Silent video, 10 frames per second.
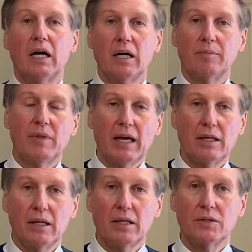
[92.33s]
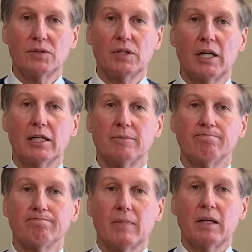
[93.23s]
That is
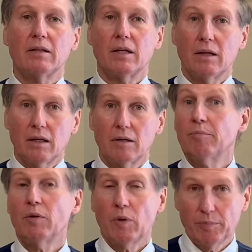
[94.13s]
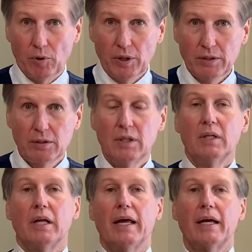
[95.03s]
the Midway Point.
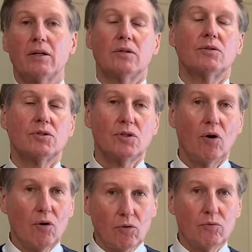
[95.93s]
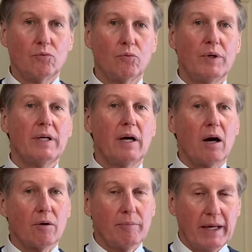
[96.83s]
And so we
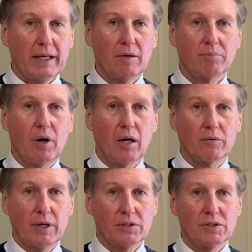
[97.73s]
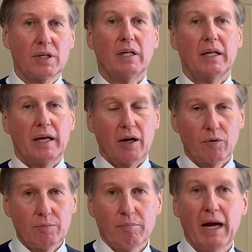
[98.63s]
are making progress. A
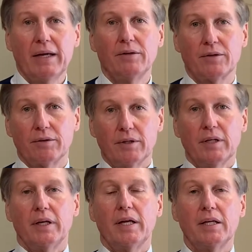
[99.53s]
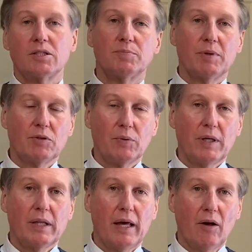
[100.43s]
reminder, it's
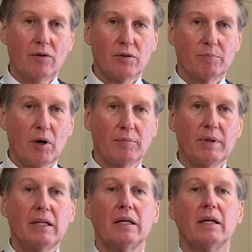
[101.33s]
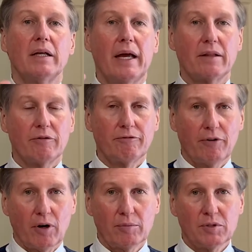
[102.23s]
between the health department and the
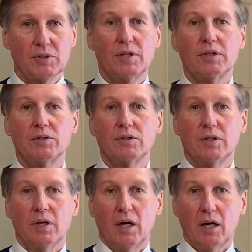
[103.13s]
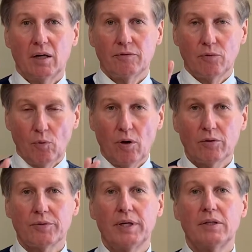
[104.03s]
pharmacies of
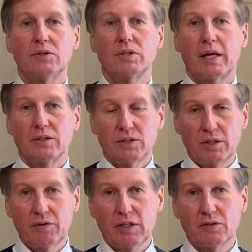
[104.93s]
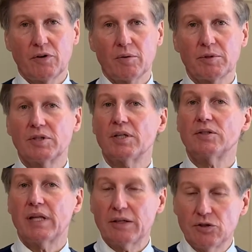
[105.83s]
Walgreens and CVS pharmacies
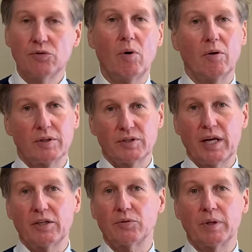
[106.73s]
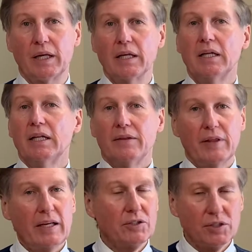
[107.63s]
that do all the scheduling.
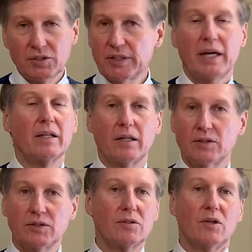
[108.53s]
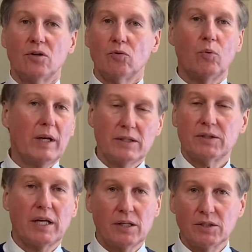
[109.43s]
They just tell us when it's
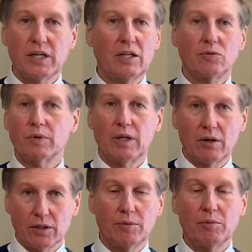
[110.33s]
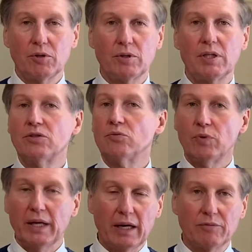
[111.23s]
getting scheduled at our communities.
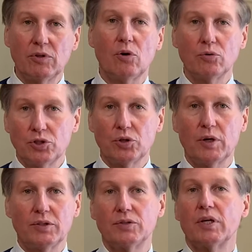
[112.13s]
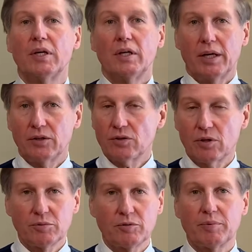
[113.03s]
We have no choice in
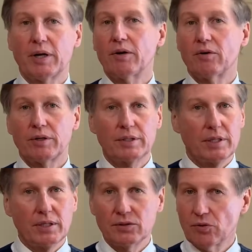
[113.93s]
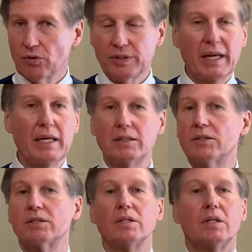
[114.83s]
terms of priorities or
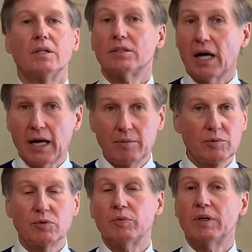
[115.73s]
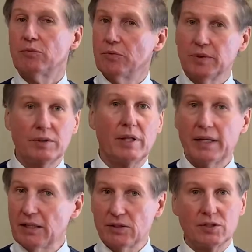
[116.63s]
dates, times.
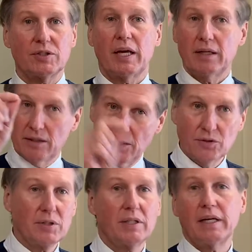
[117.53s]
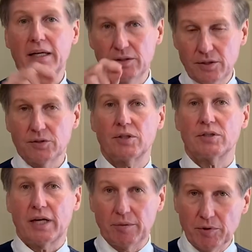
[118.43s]
They just say, here's the date, here's the
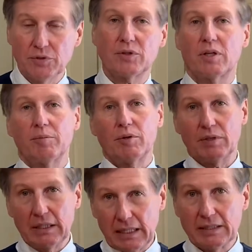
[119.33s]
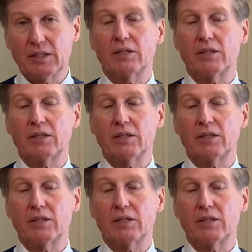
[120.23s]
time, here's the community, that's it.